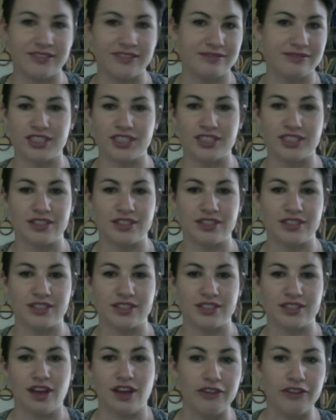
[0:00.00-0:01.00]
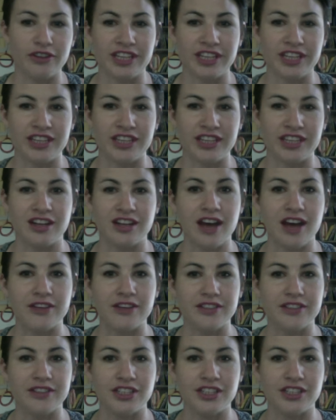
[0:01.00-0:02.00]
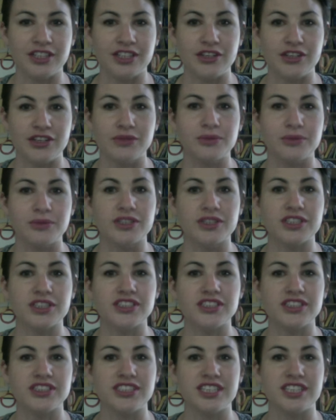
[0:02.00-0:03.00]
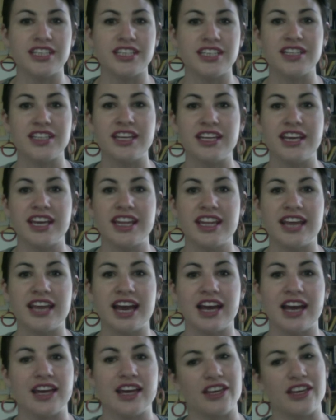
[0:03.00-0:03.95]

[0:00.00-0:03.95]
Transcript: just a full-length novel in a new world, and that